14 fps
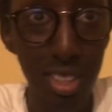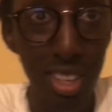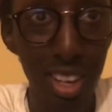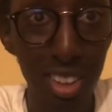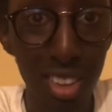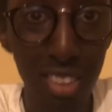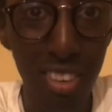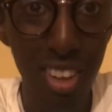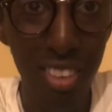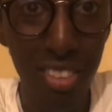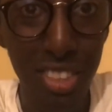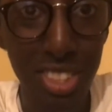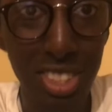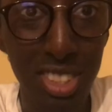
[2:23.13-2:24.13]
I love how
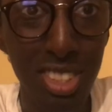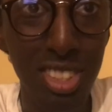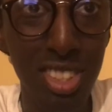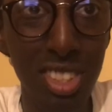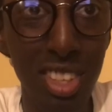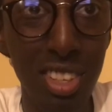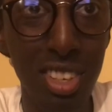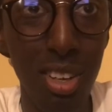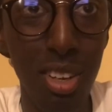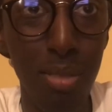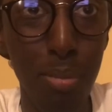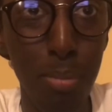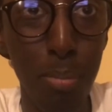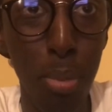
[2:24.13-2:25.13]
this is just like a
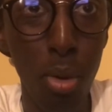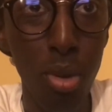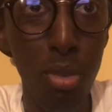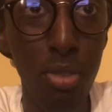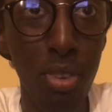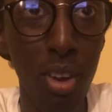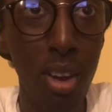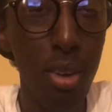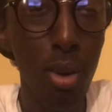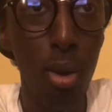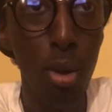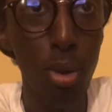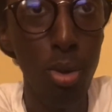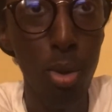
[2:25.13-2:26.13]
bona fide
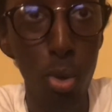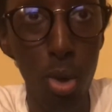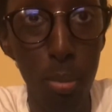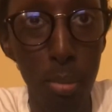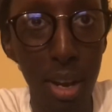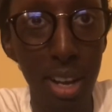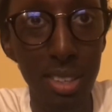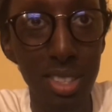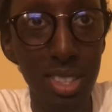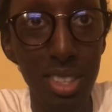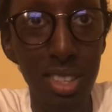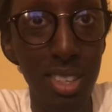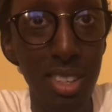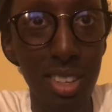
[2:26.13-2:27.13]
hardcore match.
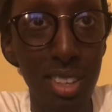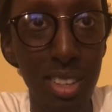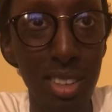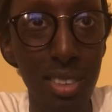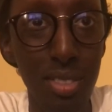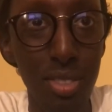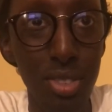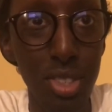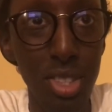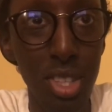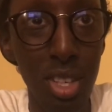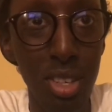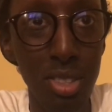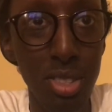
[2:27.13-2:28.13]
These
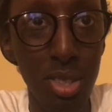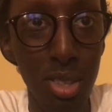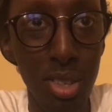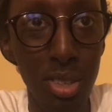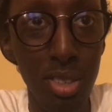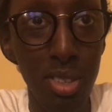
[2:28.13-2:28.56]
guys are